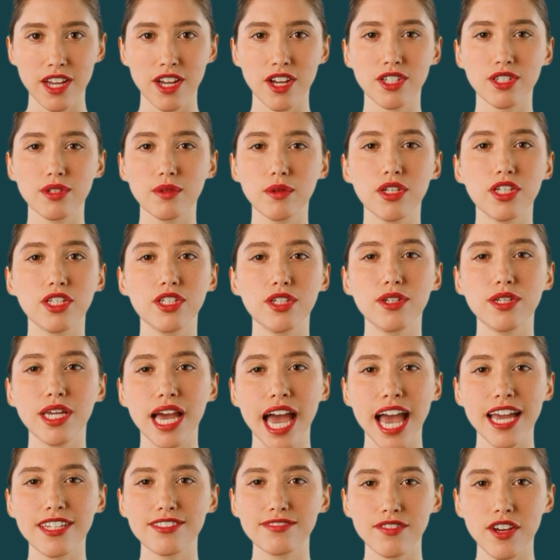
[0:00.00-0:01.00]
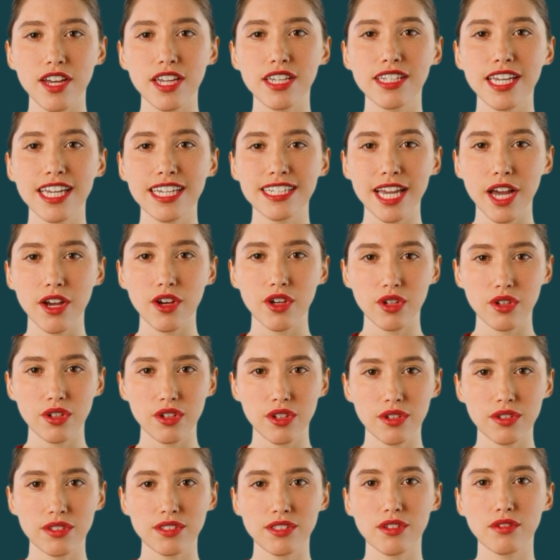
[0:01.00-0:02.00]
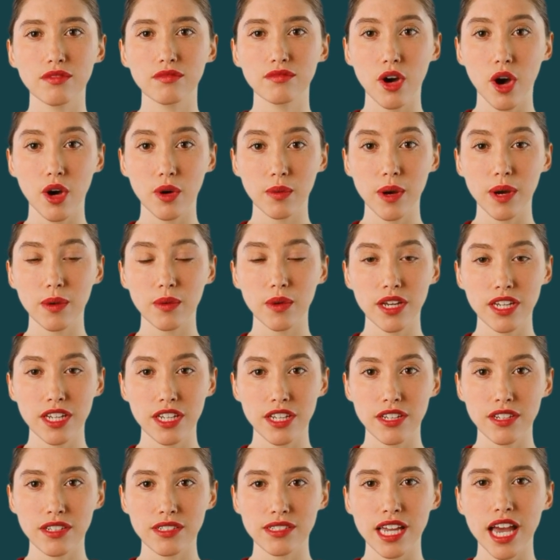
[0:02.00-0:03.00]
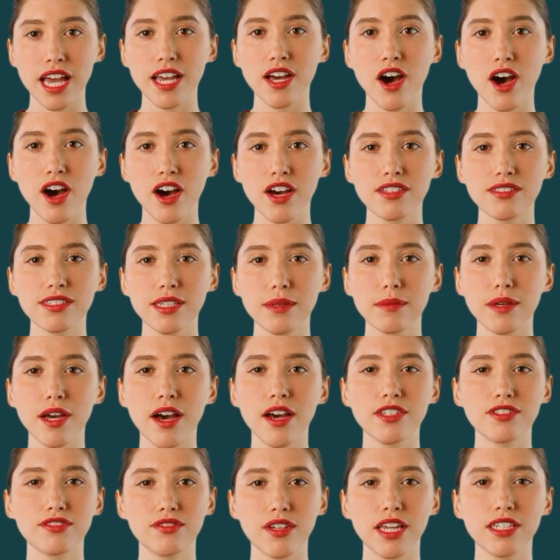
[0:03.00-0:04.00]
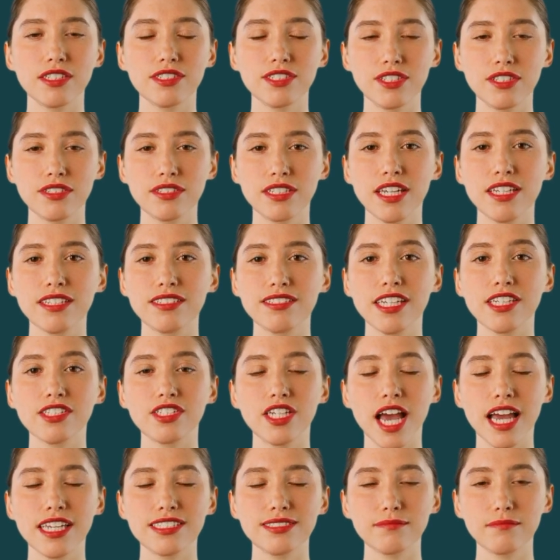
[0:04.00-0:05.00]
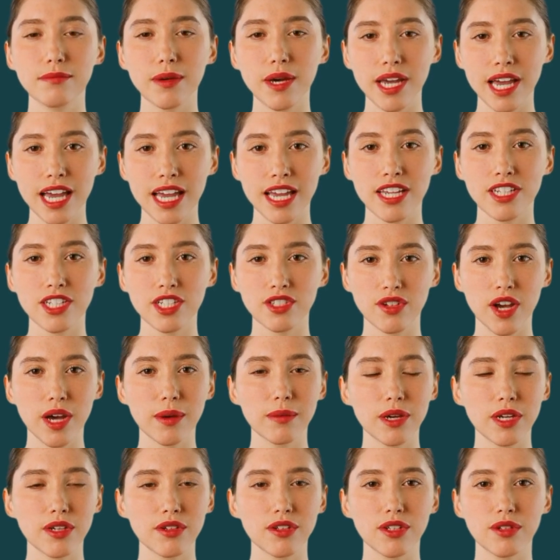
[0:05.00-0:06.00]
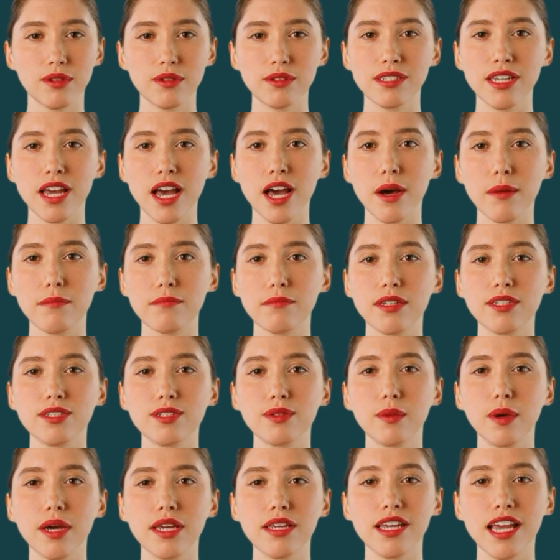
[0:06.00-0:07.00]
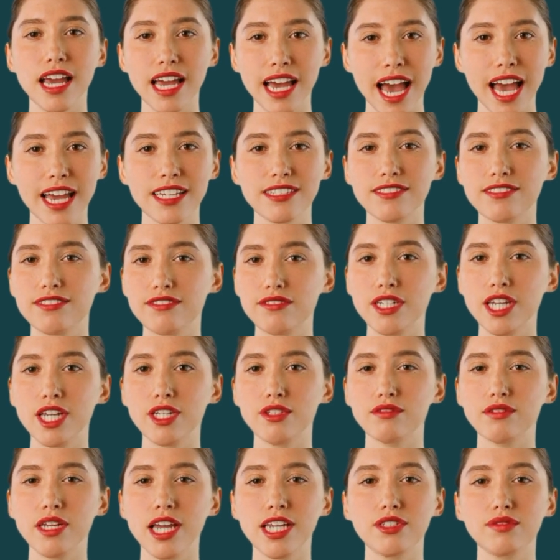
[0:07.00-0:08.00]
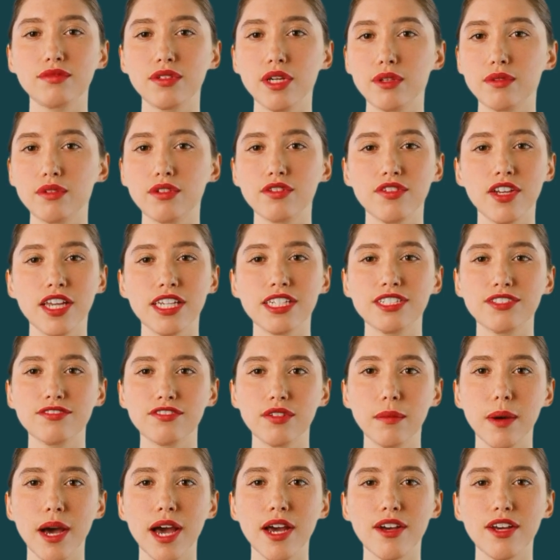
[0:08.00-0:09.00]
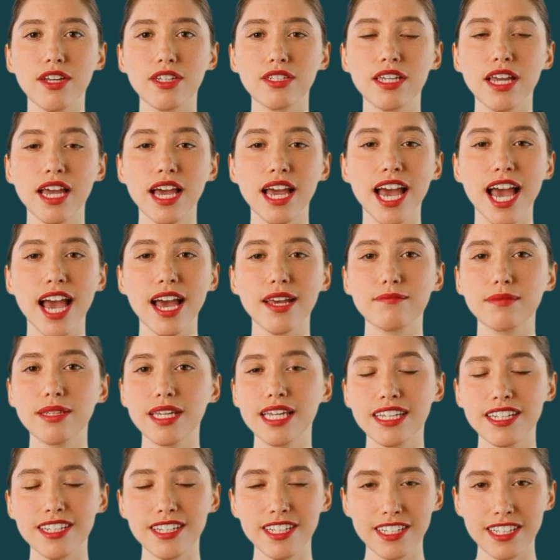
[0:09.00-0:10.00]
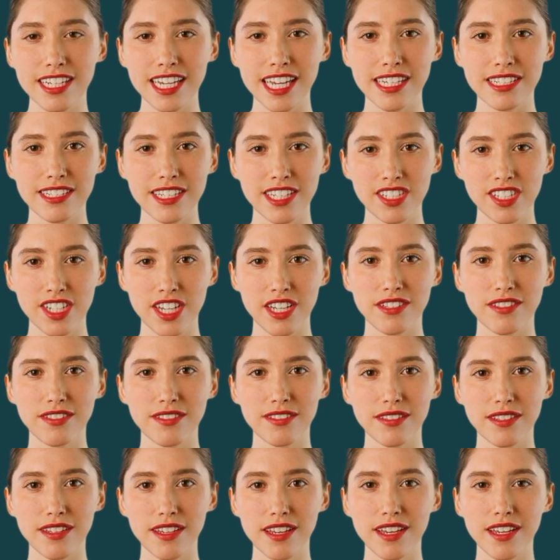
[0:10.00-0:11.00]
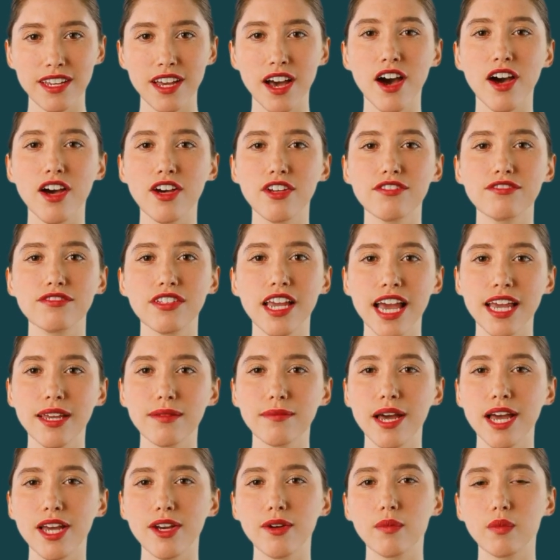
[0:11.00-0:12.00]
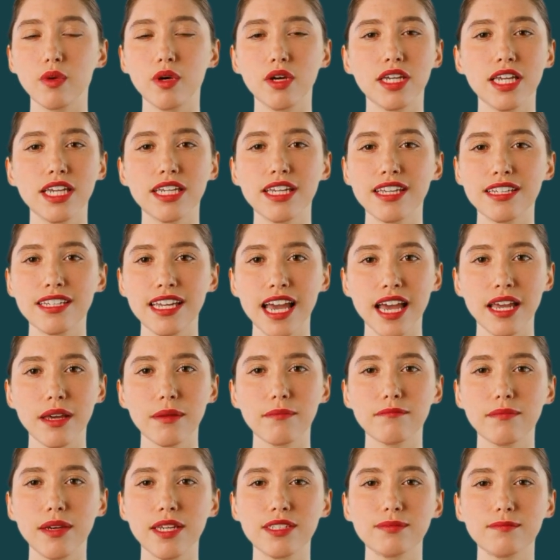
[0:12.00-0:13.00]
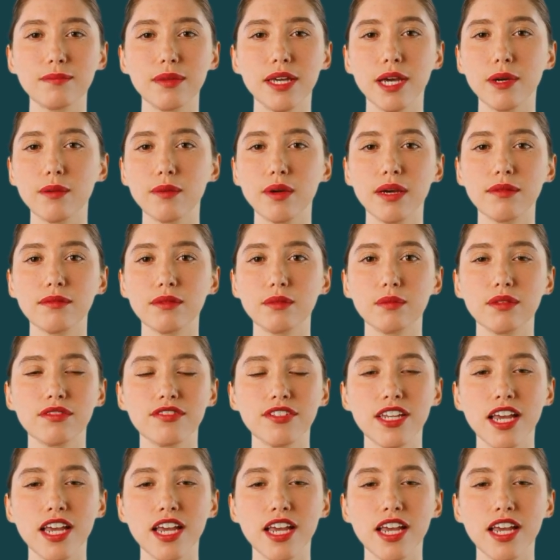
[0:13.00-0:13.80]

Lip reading: to include asphalt laydown crews, roadway workers, and all subcontractors, such as milling and striping crews, must wear Class 3 retro-reflective apparel and be in good condition. All flagmen working at night must be equipped with a